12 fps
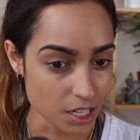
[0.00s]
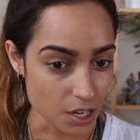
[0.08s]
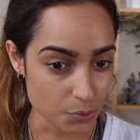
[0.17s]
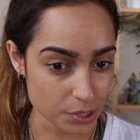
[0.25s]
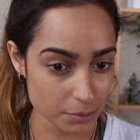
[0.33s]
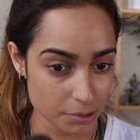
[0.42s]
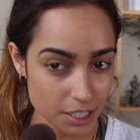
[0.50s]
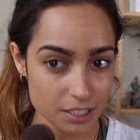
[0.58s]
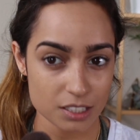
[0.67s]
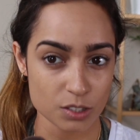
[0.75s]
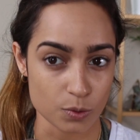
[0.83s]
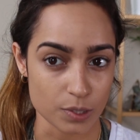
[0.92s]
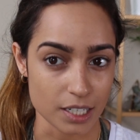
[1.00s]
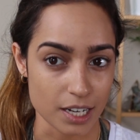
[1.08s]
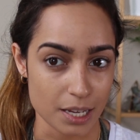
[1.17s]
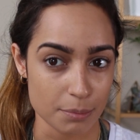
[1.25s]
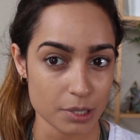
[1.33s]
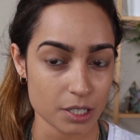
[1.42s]
And we're gonna apply this where
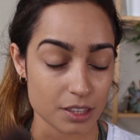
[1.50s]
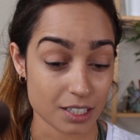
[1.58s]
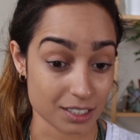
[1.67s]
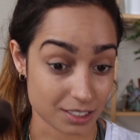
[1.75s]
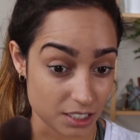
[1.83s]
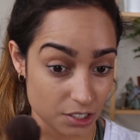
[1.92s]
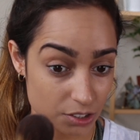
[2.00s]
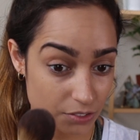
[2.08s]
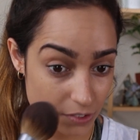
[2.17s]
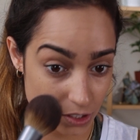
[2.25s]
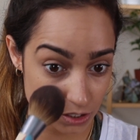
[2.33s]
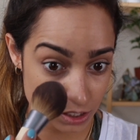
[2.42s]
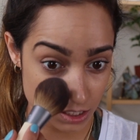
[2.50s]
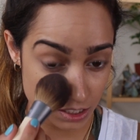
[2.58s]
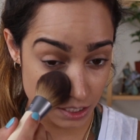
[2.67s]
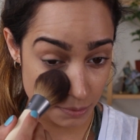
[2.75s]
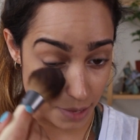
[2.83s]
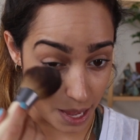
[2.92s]
I put the concealer first. This
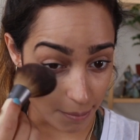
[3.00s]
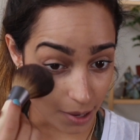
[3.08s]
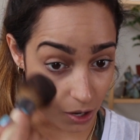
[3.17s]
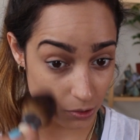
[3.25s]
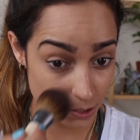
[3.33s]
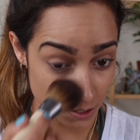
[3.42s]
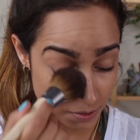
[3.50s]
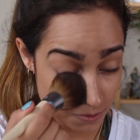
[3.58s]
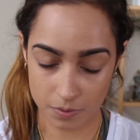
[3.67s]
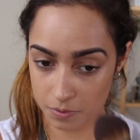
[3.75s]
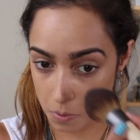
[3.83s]
is the matte powder.